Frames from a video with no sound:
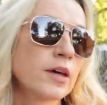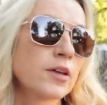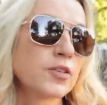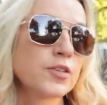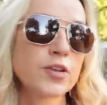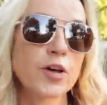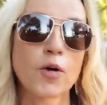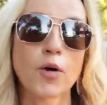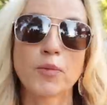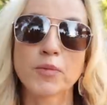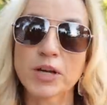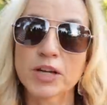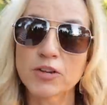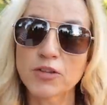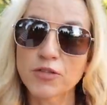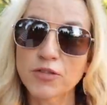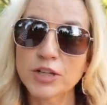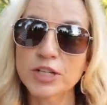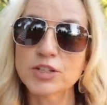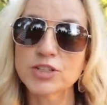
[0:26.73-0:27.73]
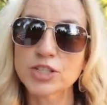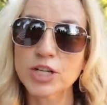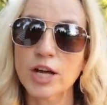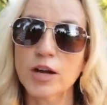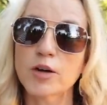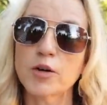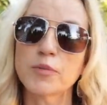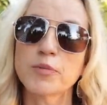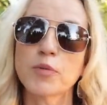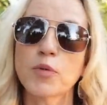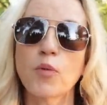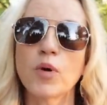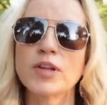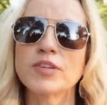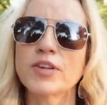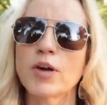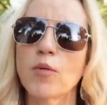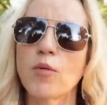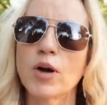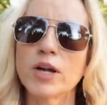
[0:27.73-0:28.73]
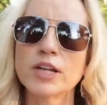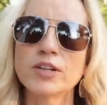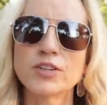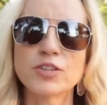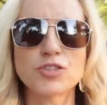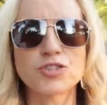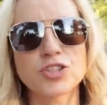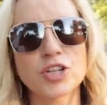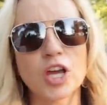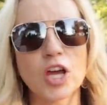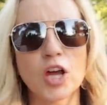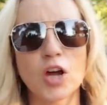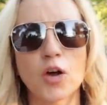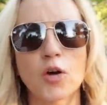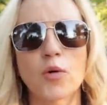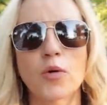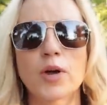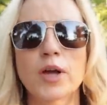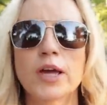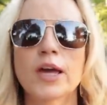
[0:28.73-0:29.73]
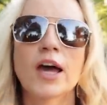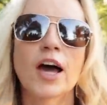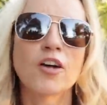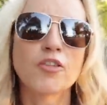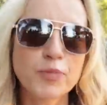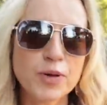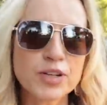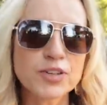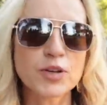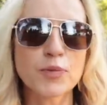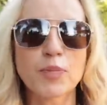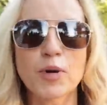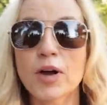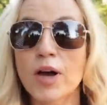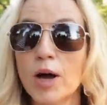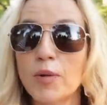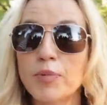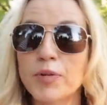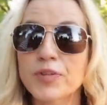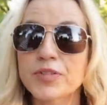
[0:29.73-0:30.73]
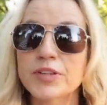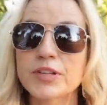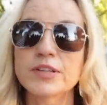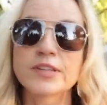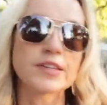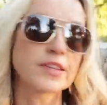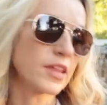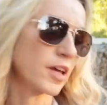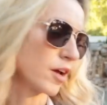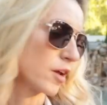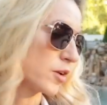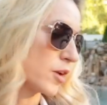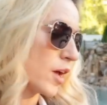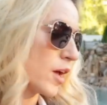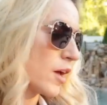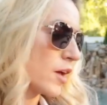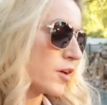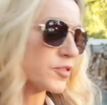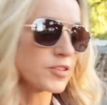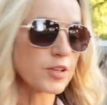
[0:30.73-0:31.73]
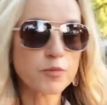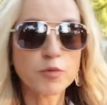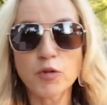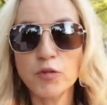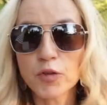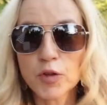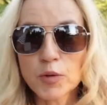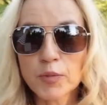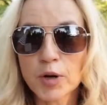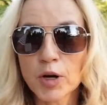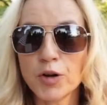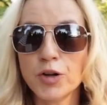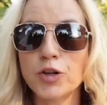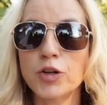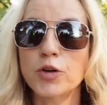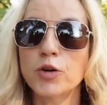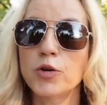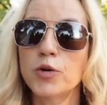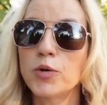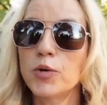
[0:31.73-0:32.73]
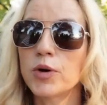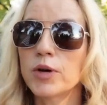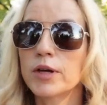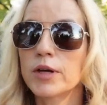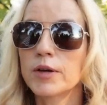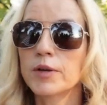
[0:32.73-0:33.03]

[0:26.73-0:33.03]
So I'm gonna finish out the ones I wanted to show. I've picked up a couple since then. Some of them are newer.